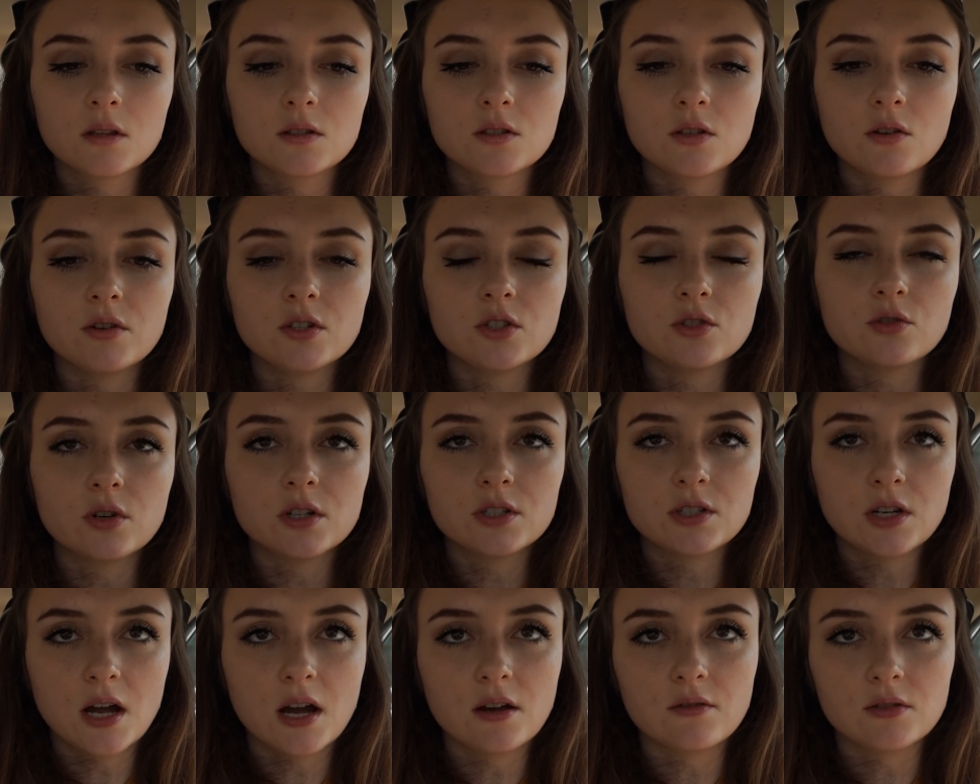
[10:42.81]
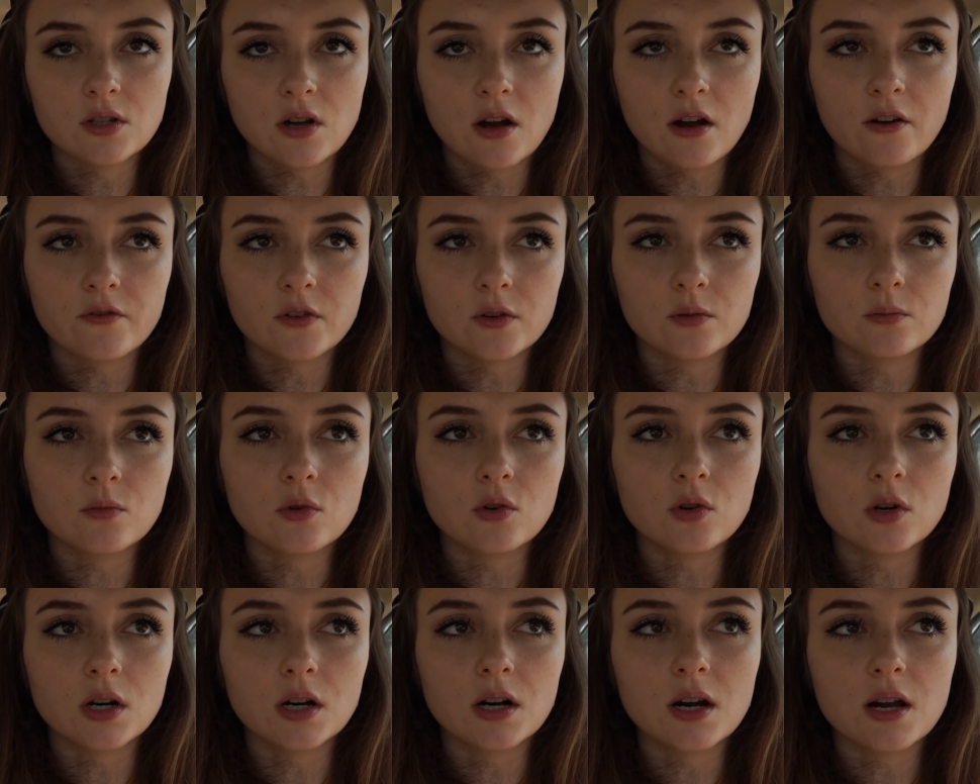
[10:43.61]
so in Georgia, I was offered
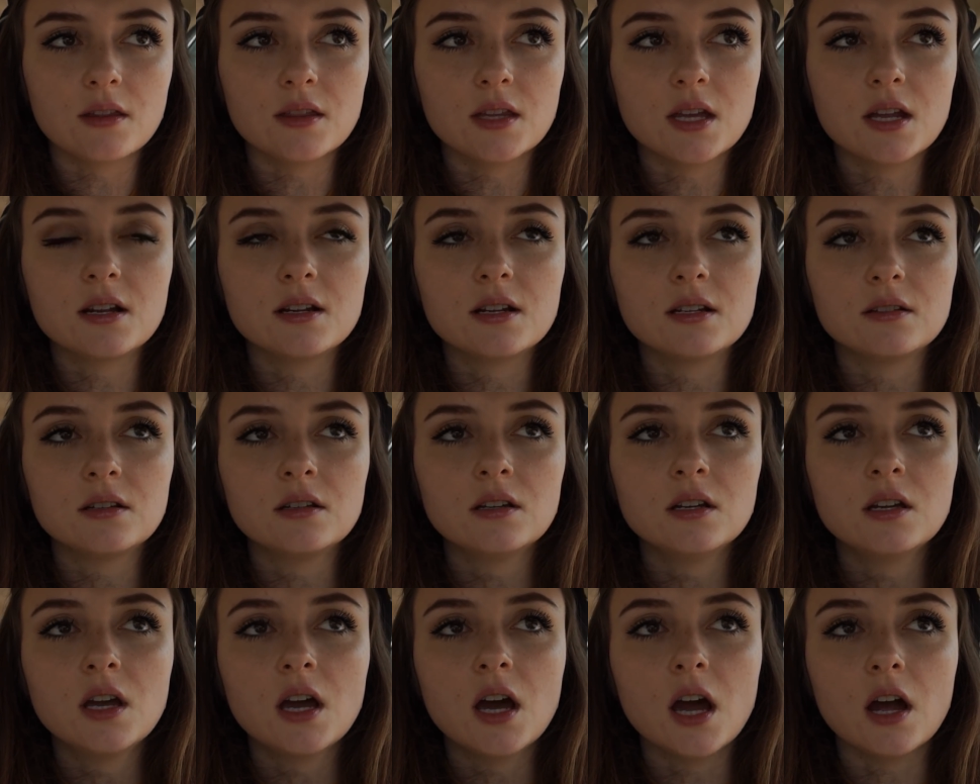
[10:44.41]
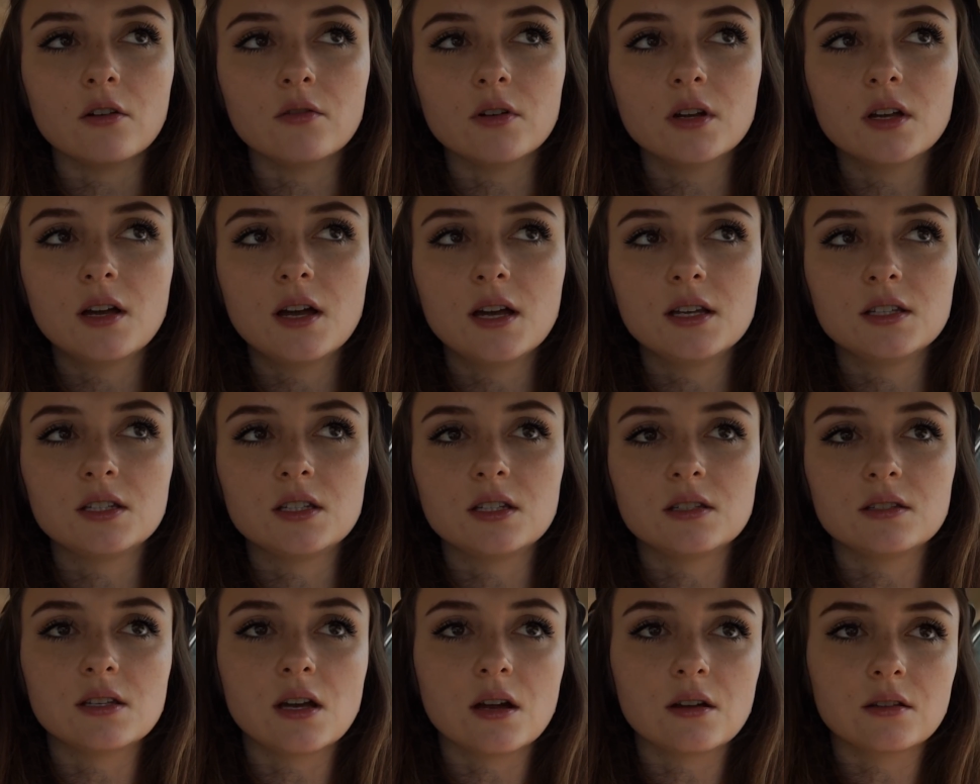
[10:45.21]
more. And then I
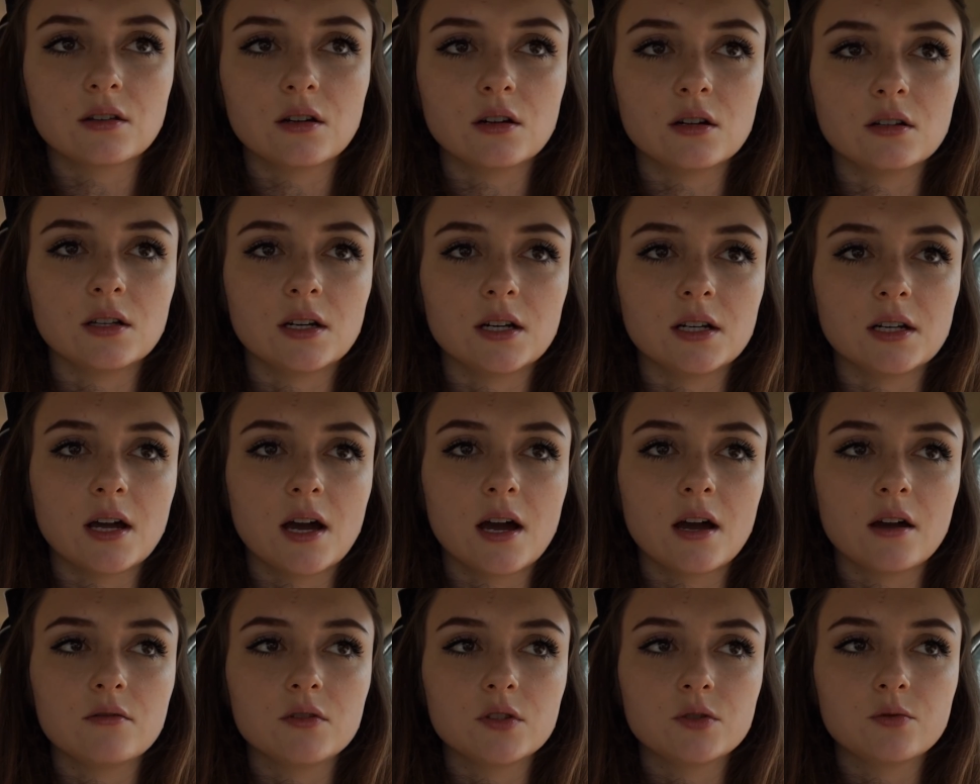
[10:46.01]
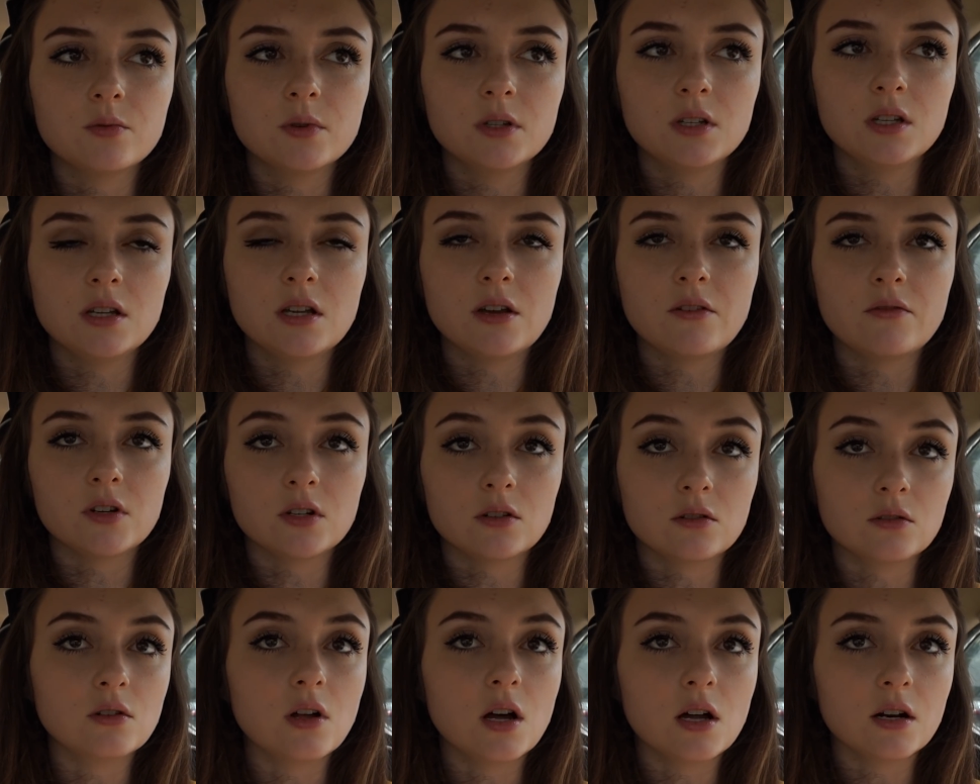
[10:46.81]
realized in South Carolina, I was really
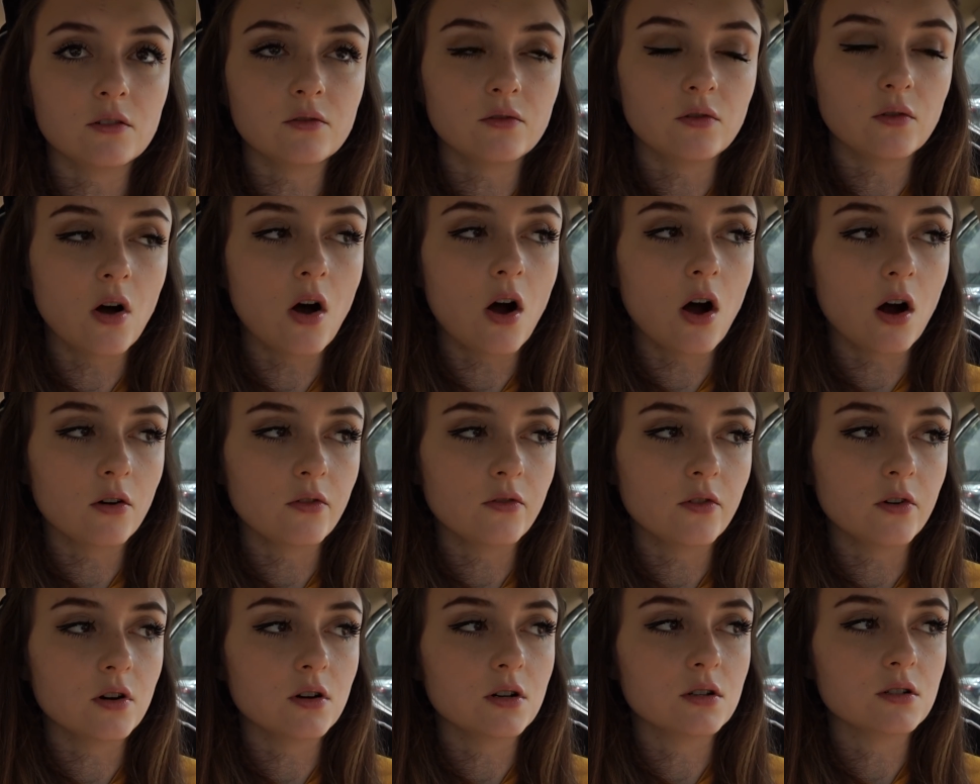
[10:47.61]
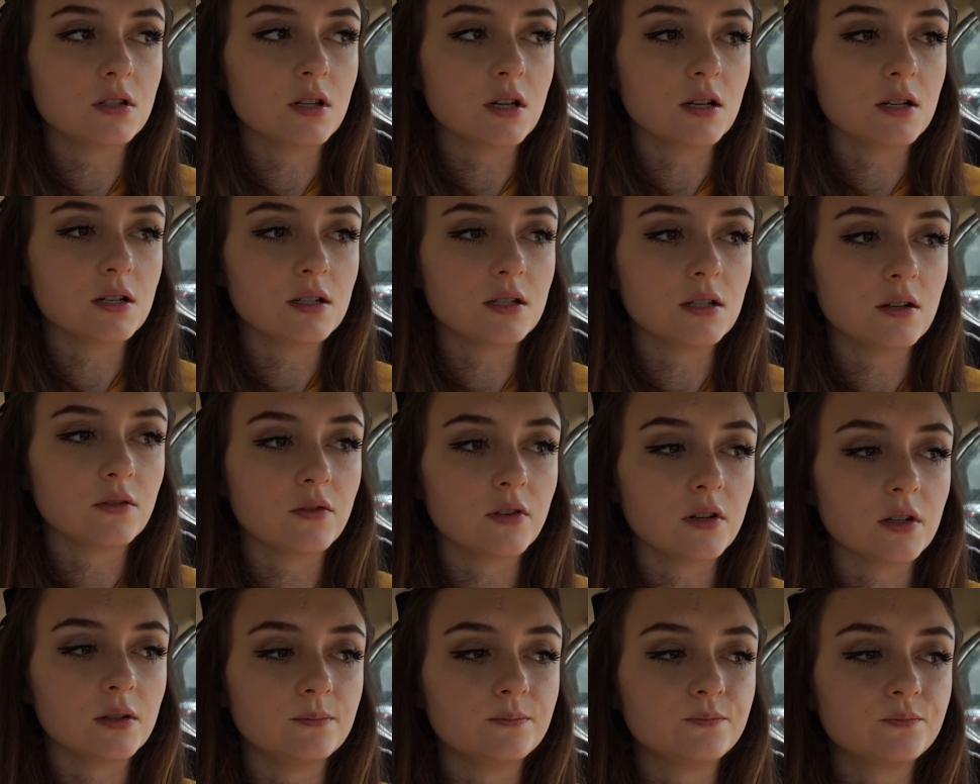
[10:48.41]
given a lot of offers and
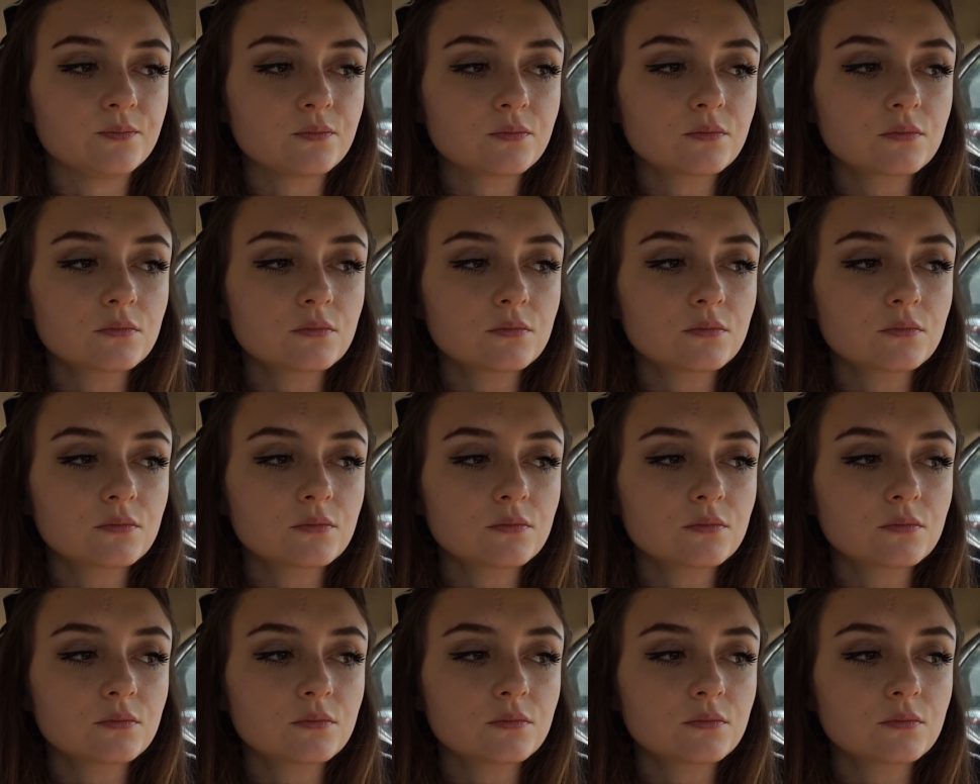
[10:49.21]
different,